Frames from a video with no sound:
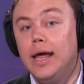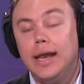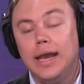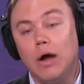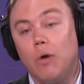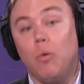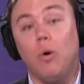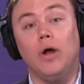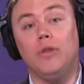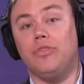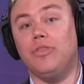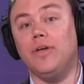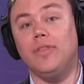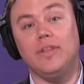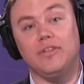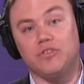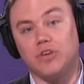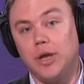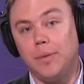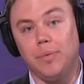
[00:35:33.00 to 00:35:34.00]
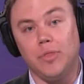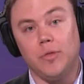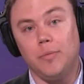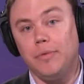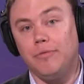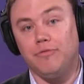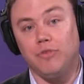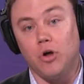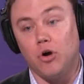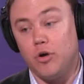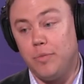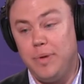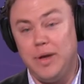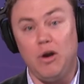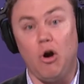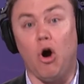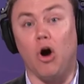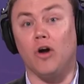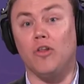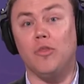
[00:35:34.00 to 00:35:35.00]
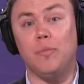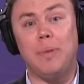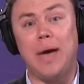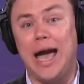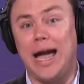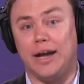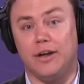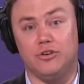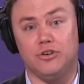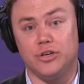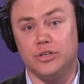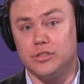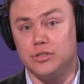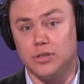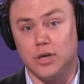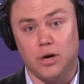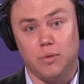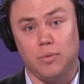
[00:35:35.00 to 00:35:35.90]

now one thing that's keeping them afloat a bit are the packages uh,